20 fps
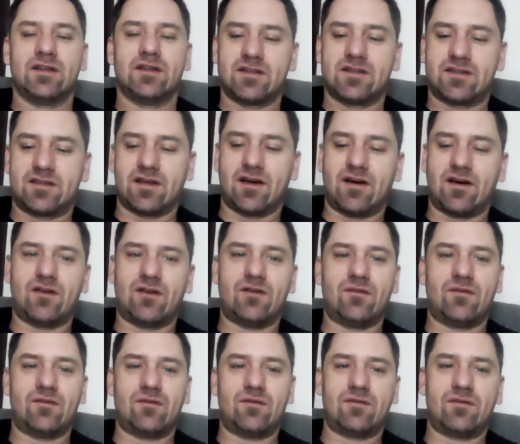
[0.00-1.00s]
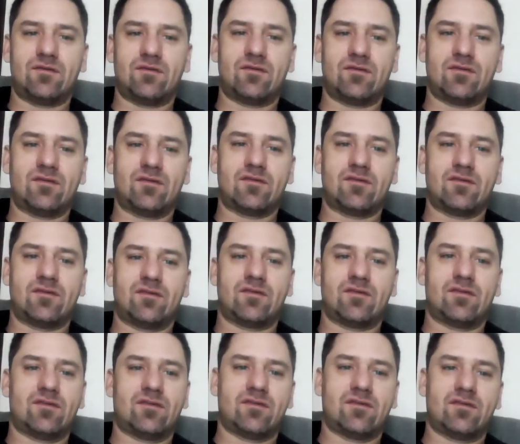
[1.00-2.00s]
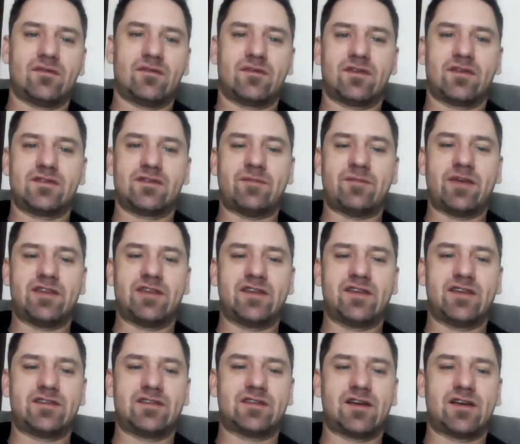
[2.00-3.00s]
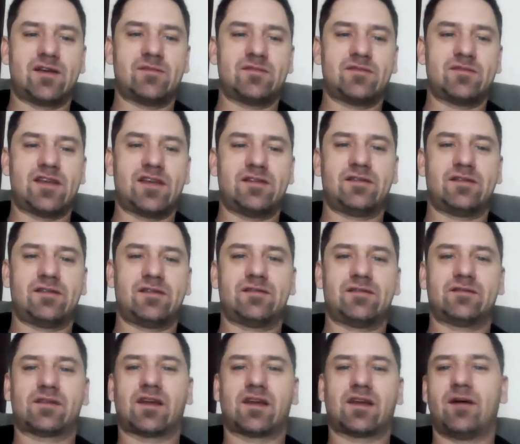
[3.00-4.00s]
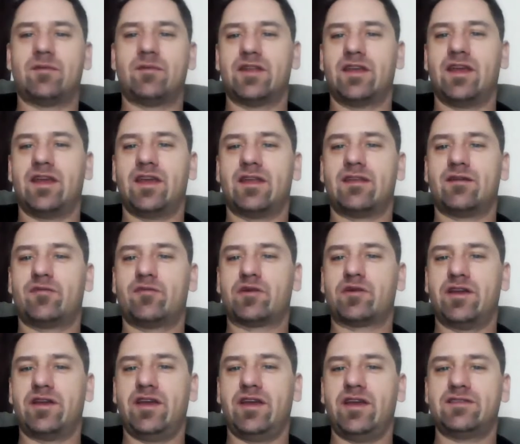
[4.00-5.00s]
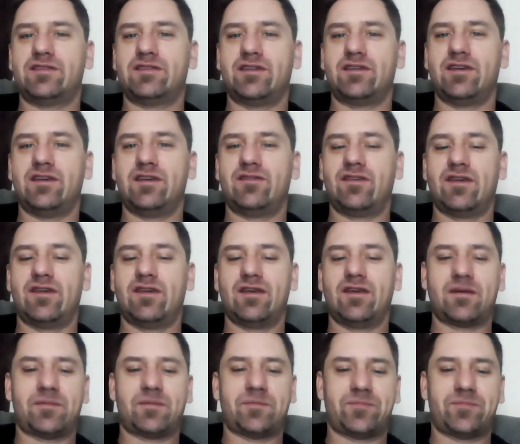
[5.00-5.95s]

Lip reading: So does that make sense, Tom? coming together pretty easily, you think?